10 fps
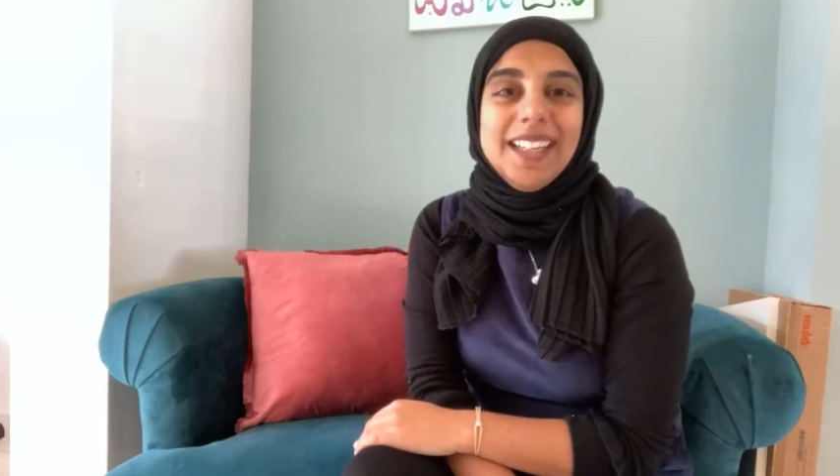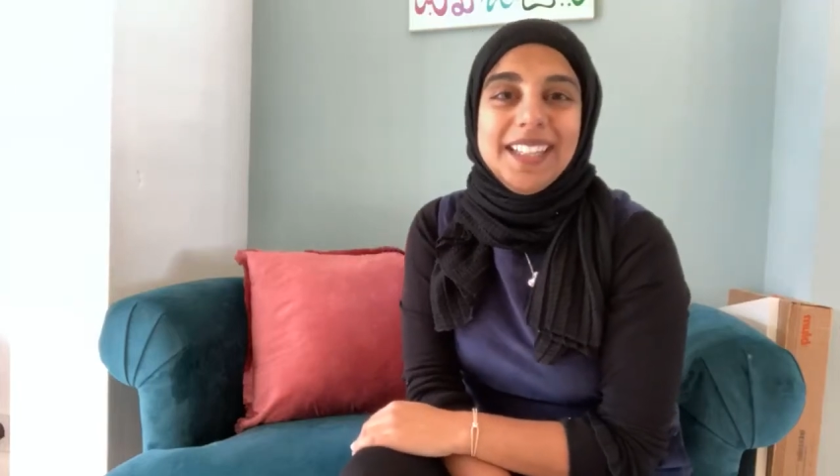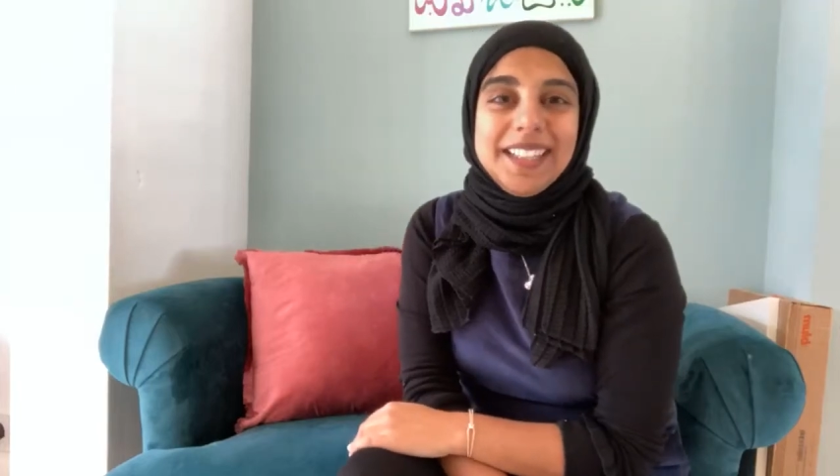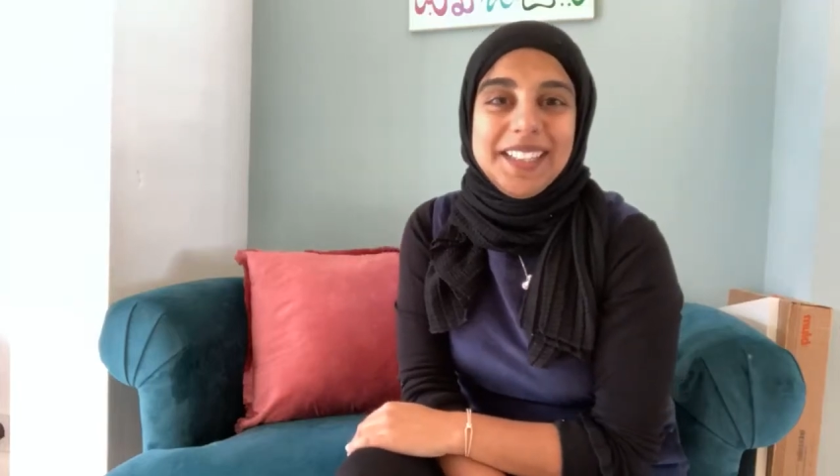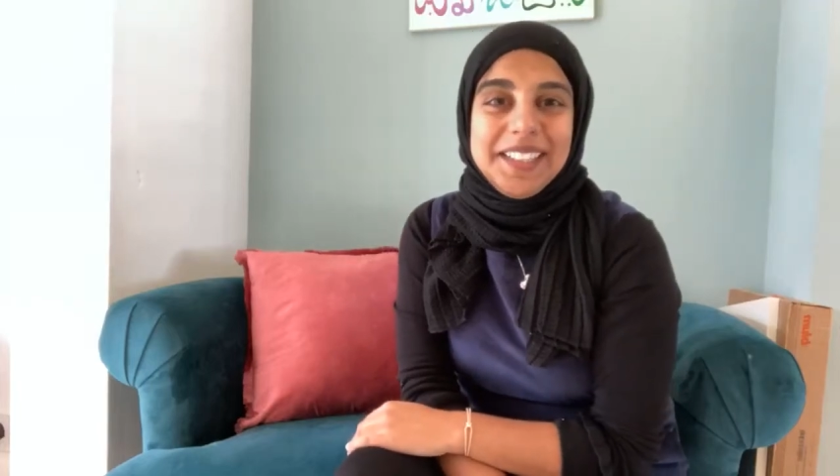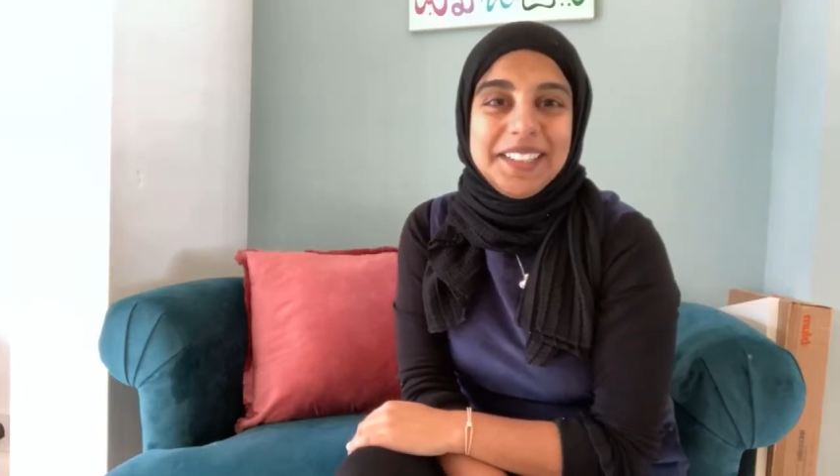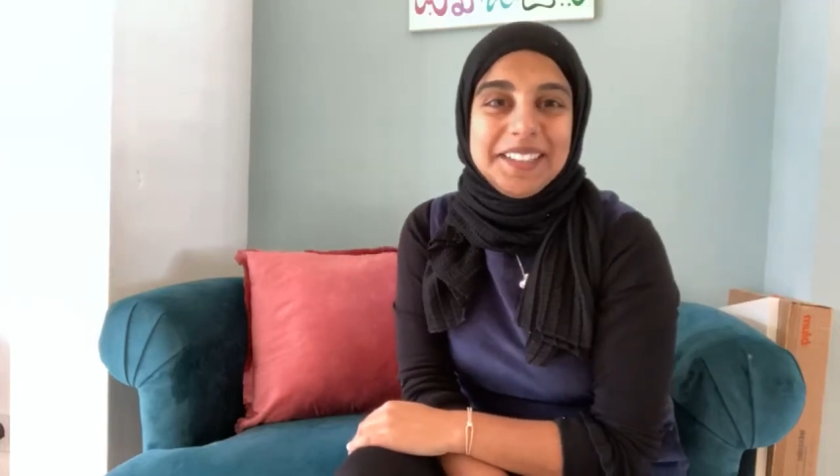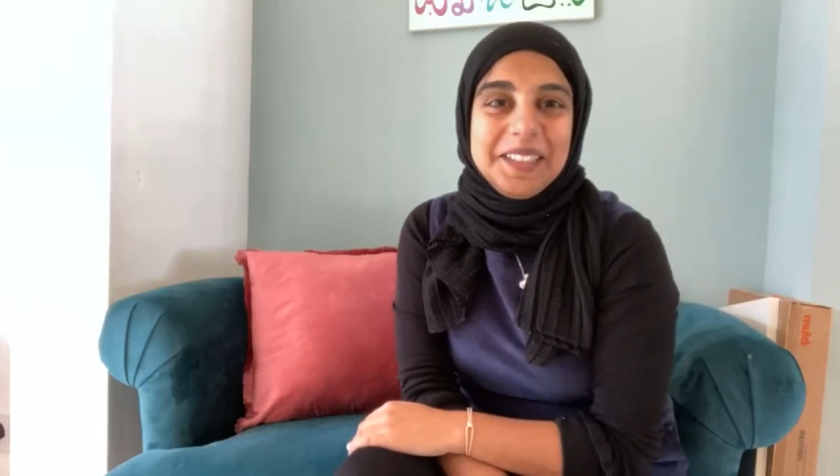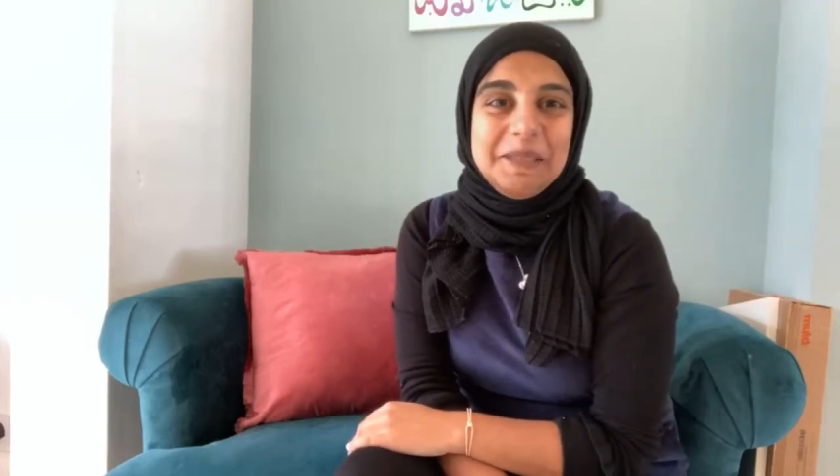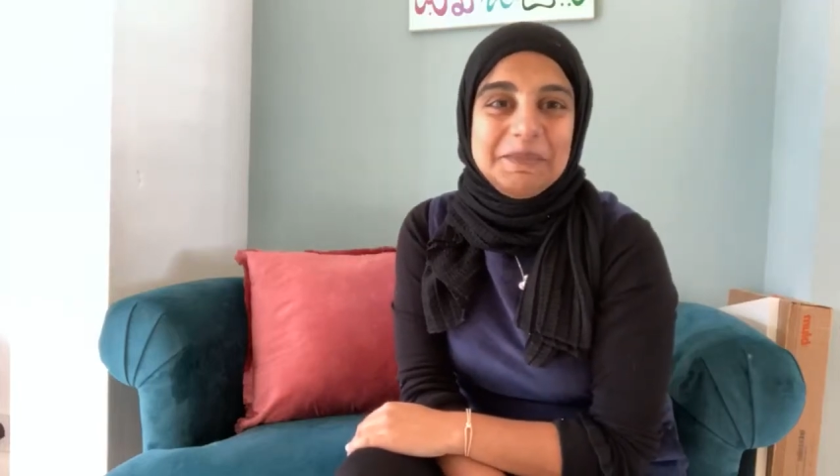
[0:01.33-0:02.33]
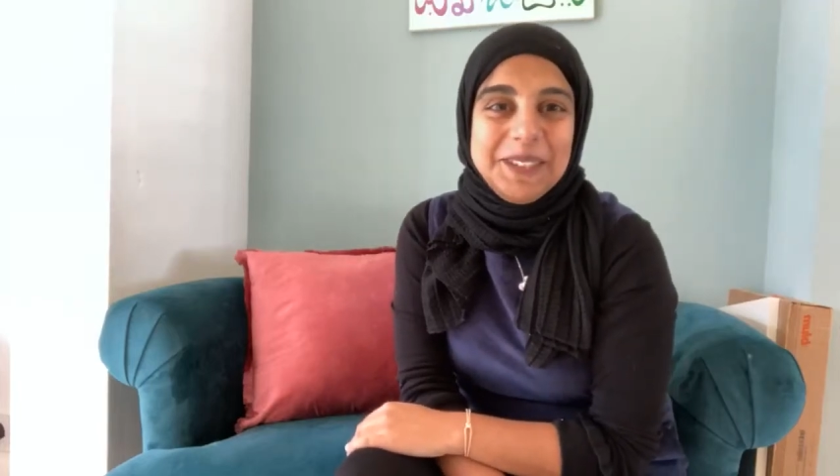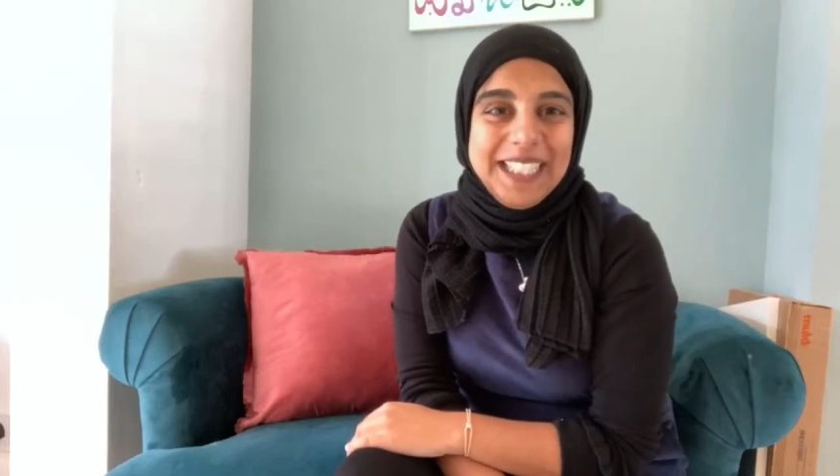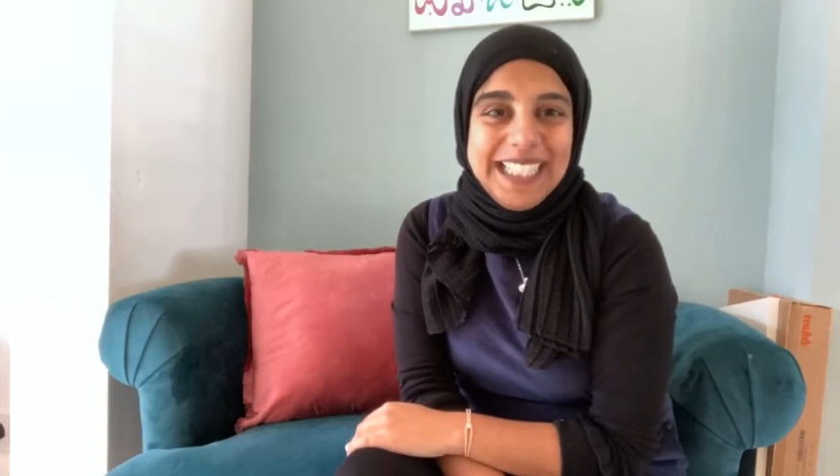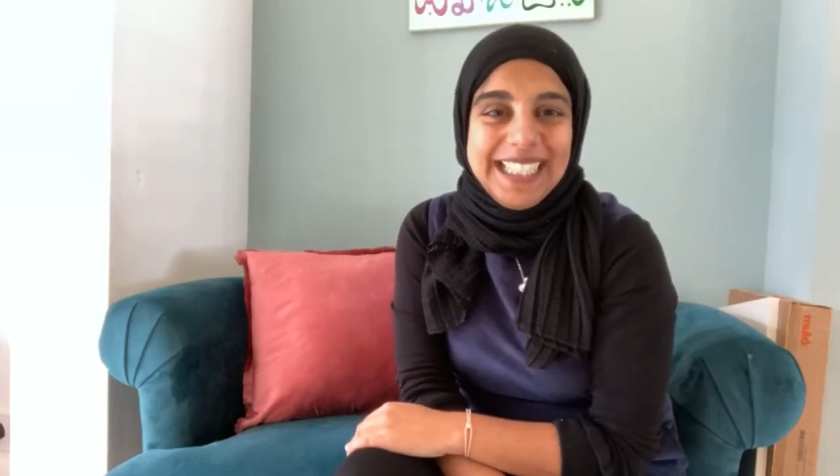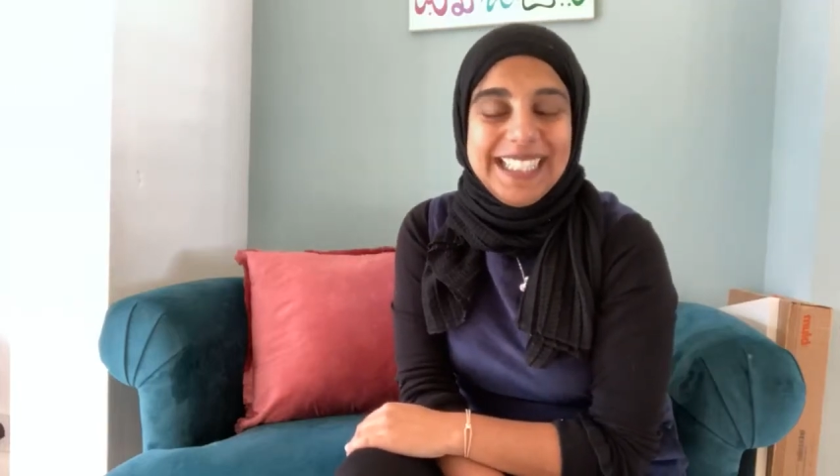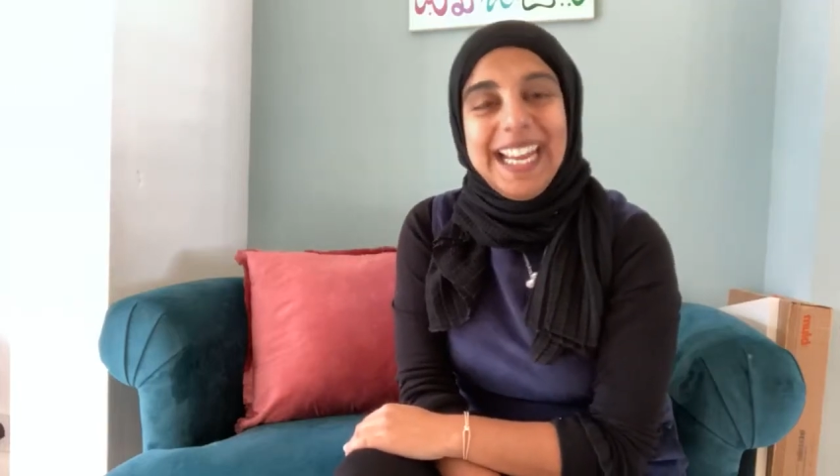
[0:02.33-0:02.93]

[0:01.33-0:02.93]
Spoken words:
Good morning.